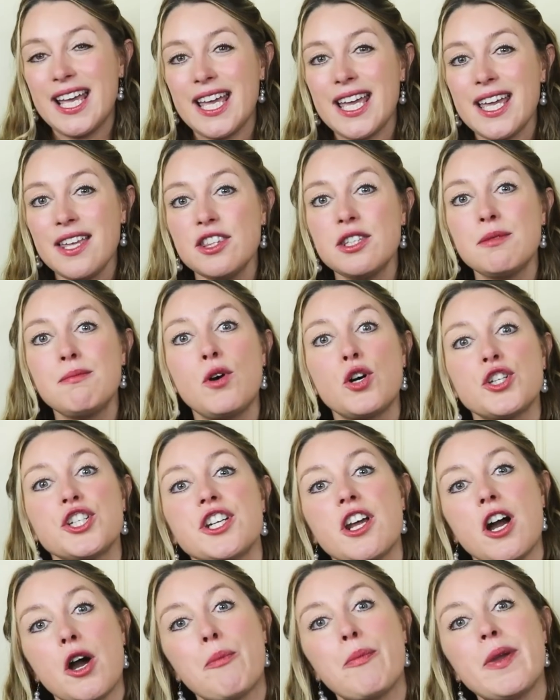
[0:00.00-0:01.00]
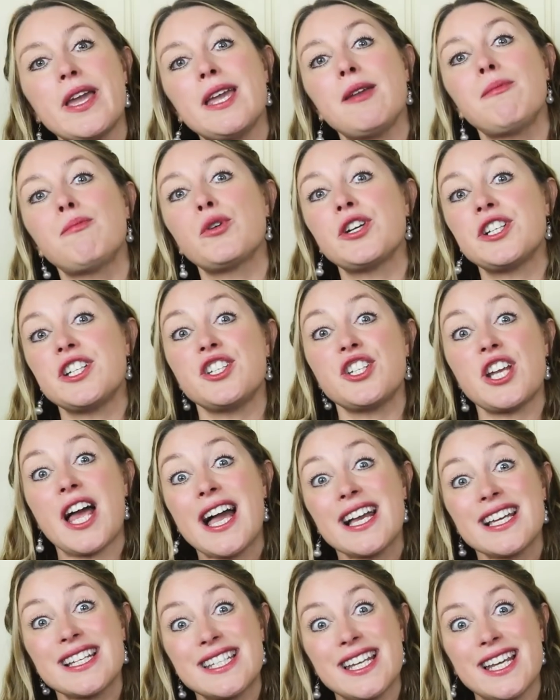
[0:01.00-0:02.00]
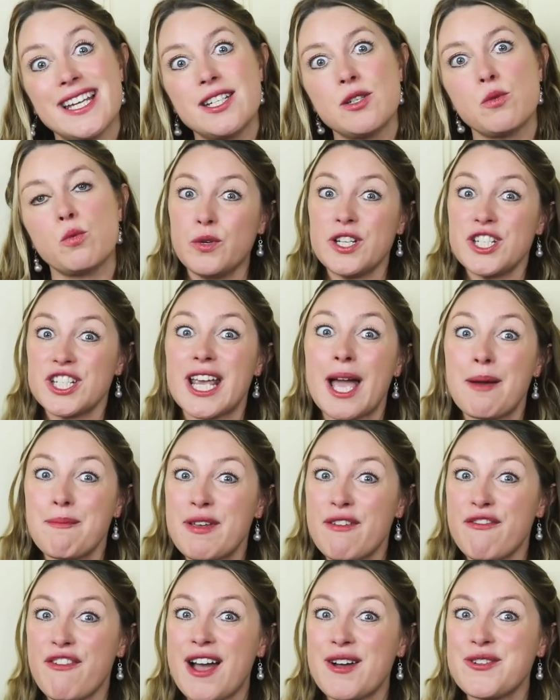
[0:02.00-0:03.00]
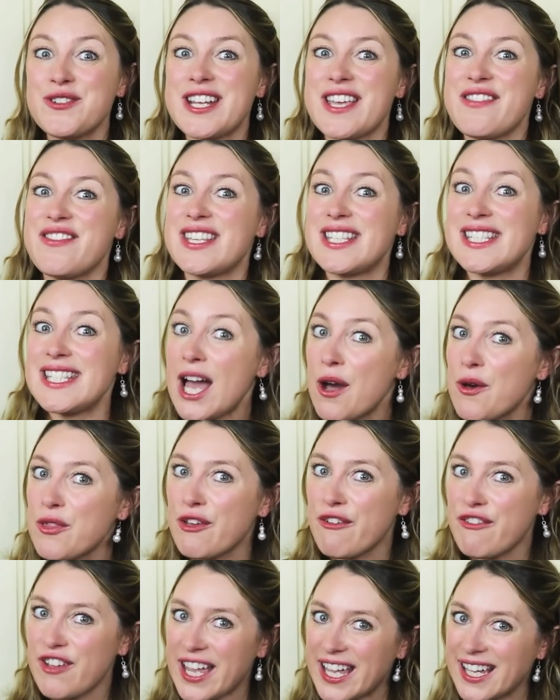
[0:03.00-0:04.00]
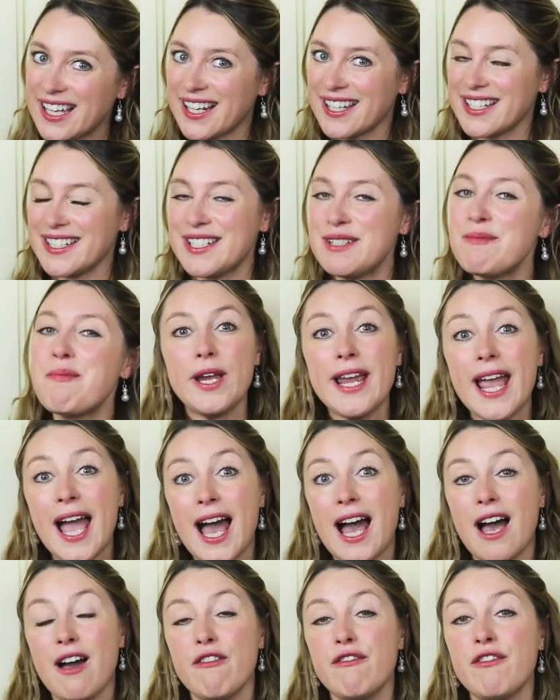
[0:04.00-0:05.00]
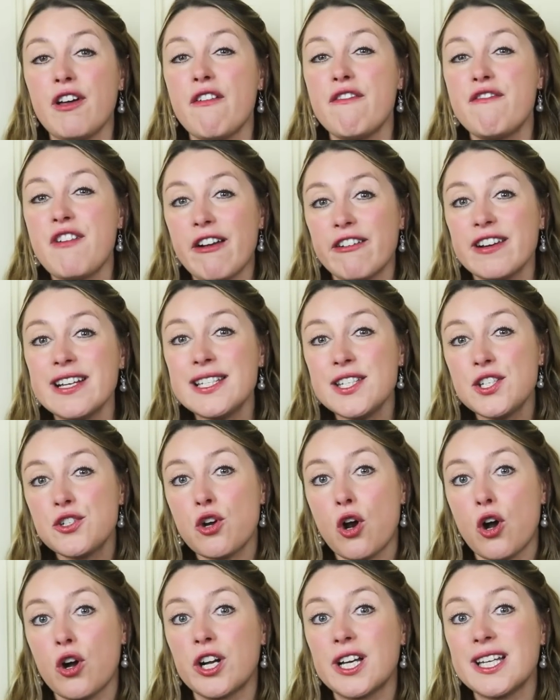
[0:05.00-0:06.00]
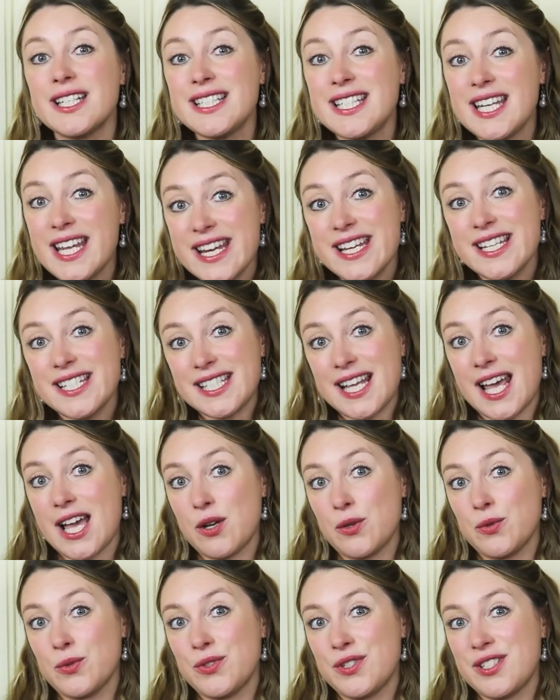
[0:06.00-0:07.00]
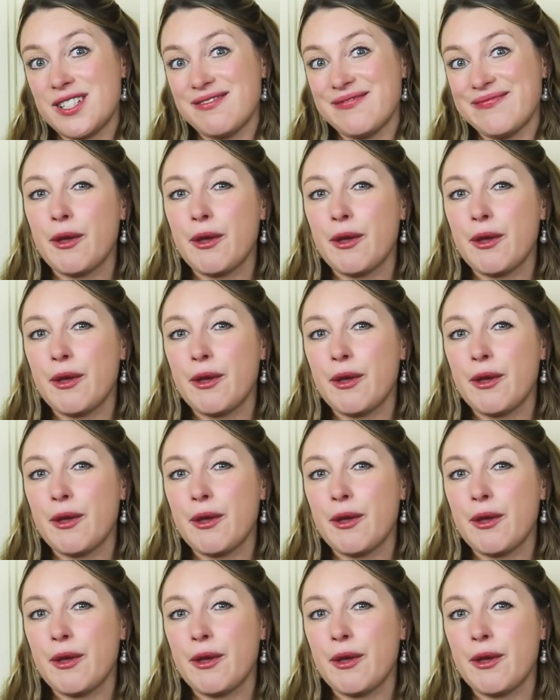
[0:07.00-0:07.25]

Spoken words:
In the modern RP British accent, which can be found in the south of England, we have a very strong T sound.